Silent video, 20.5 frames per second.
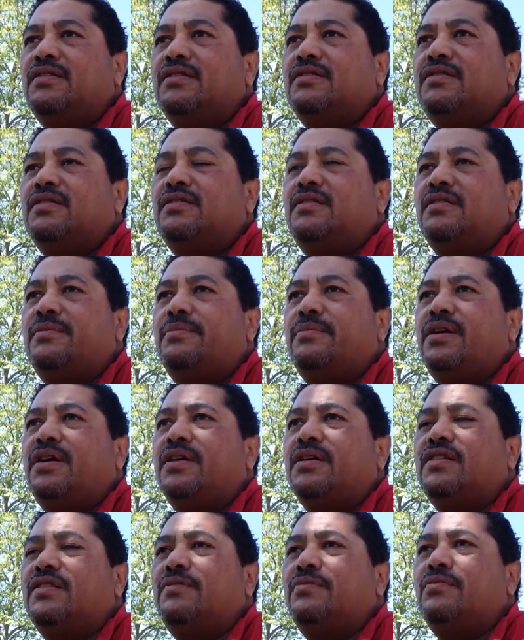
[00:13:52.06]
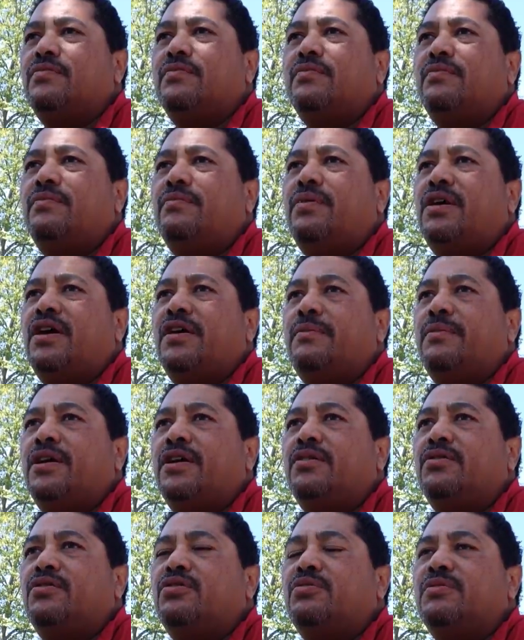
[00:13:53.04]
to come back and buy
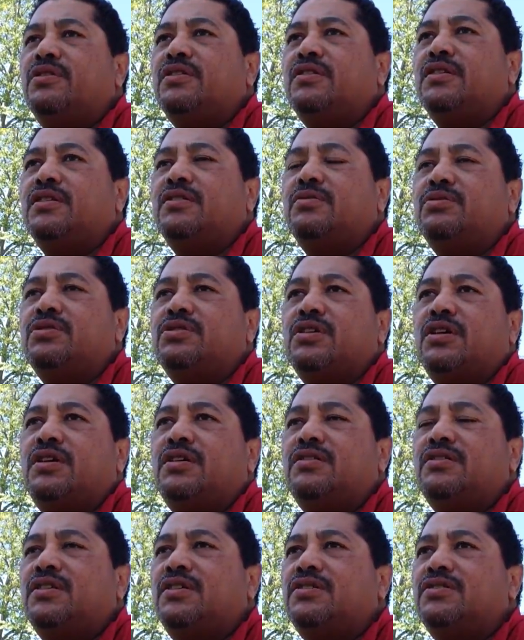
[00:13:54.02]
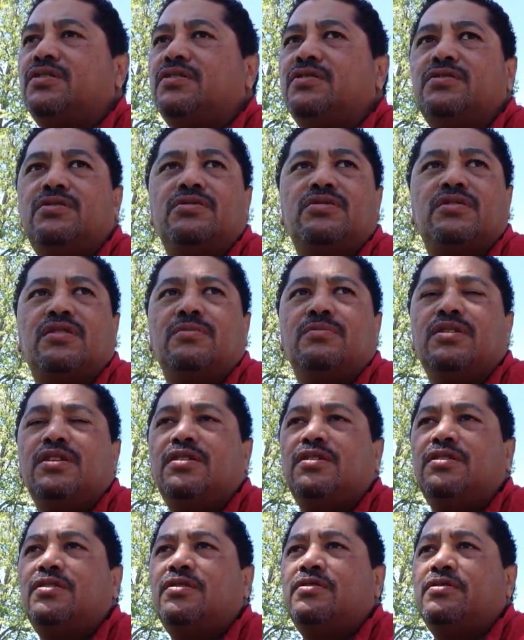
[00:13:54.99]
my home again, which I intend to do
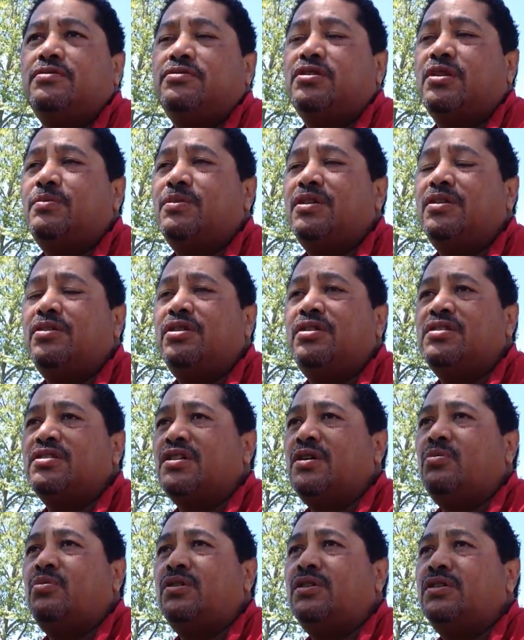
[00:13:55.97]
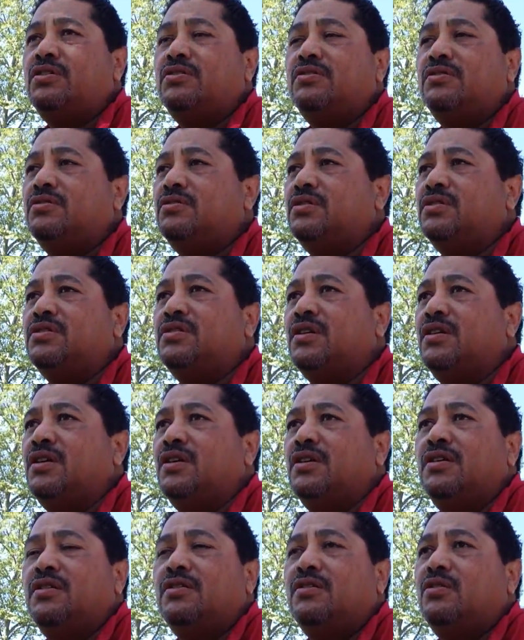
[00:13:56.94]
someday. Some of the things I want to do is
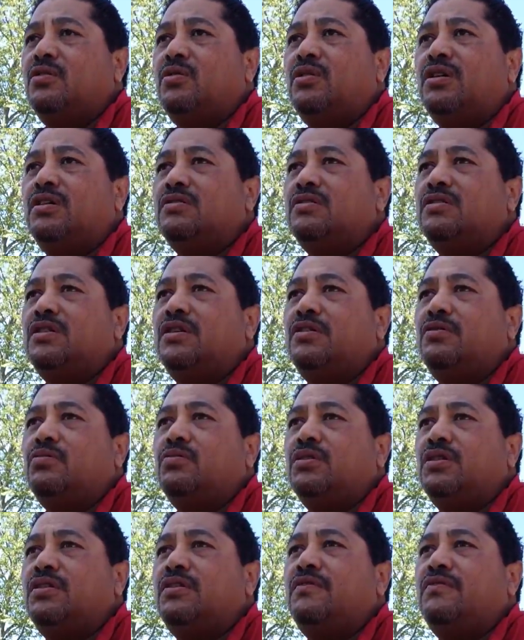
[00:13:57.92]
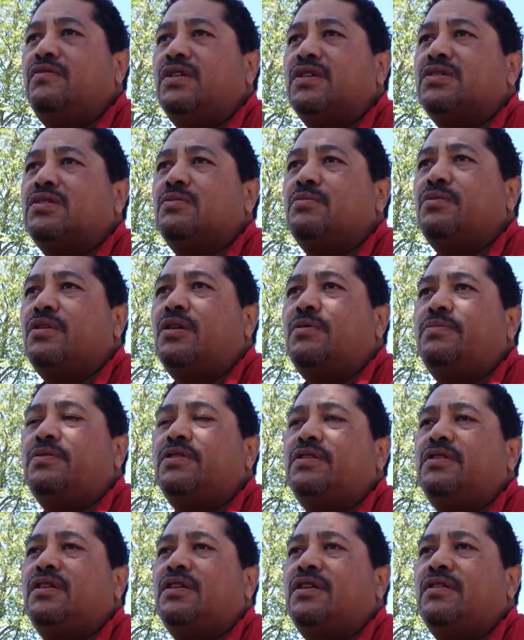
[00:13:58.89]
go out there and really invest in
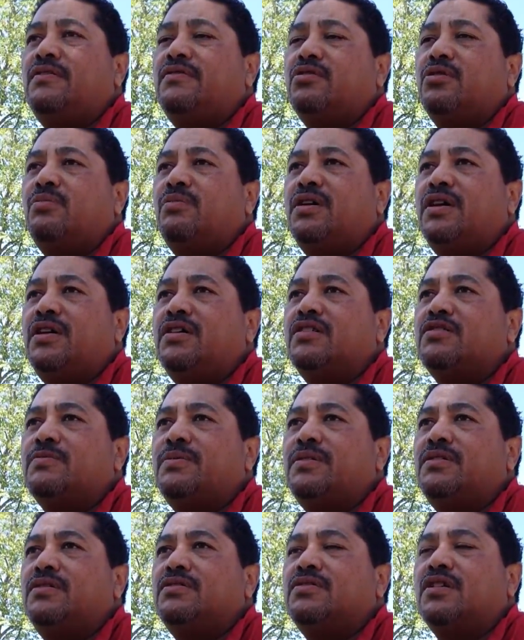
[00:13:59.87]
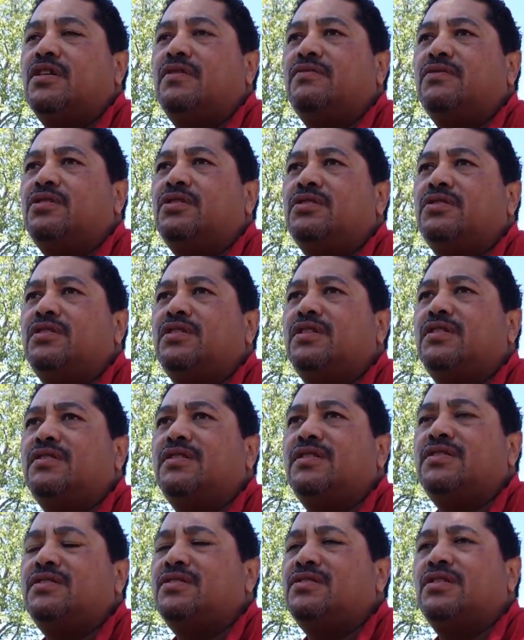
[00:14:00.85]
property. Through my experience, I've learned that
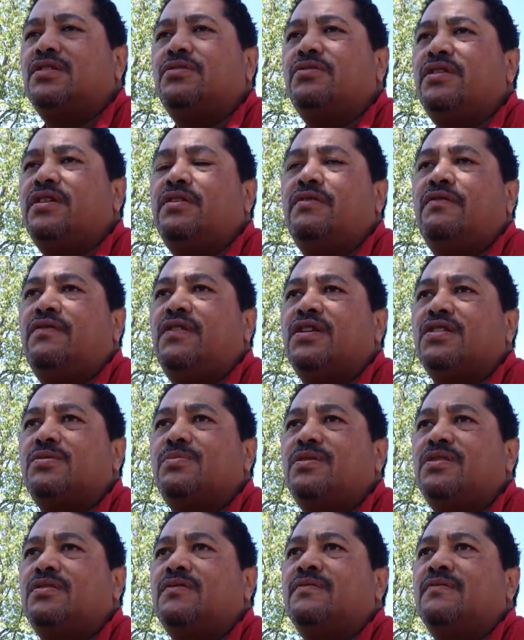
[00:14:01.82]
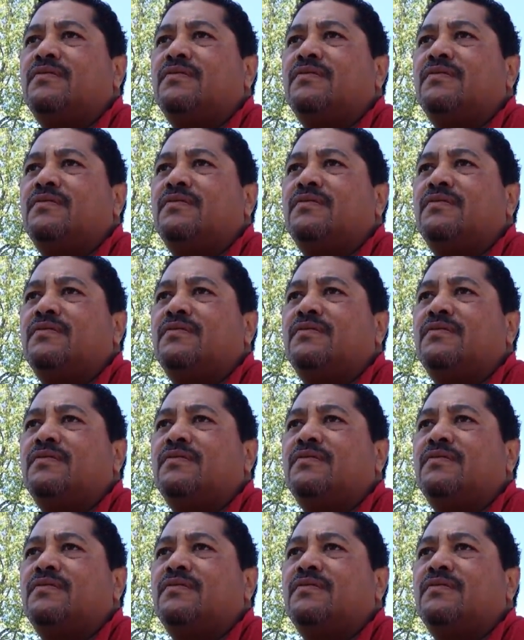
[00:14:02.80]
that's a great investment,